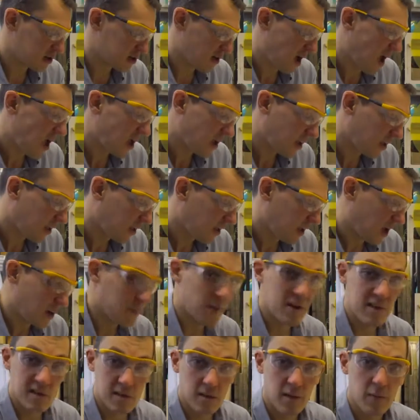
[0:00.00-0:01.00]
track. I
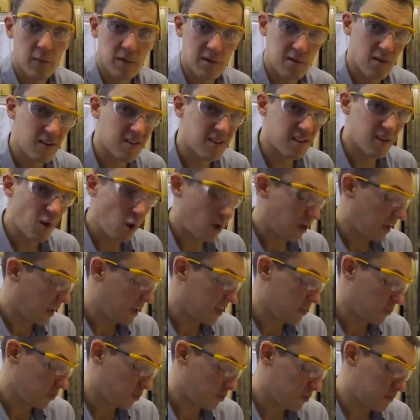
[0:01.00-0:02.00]
mentioned that we're trying to lock it
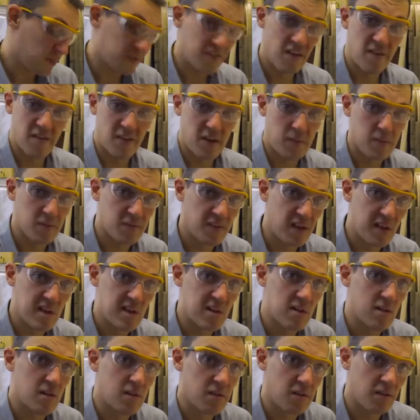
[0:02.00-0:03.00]
into a specific
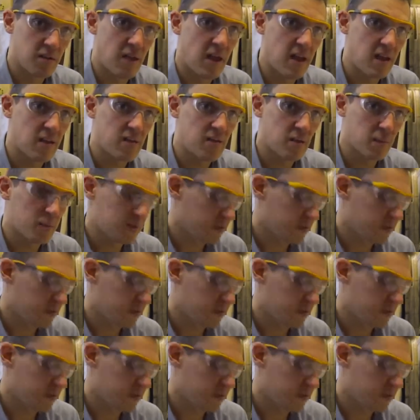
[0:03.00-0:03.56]
position, so that is the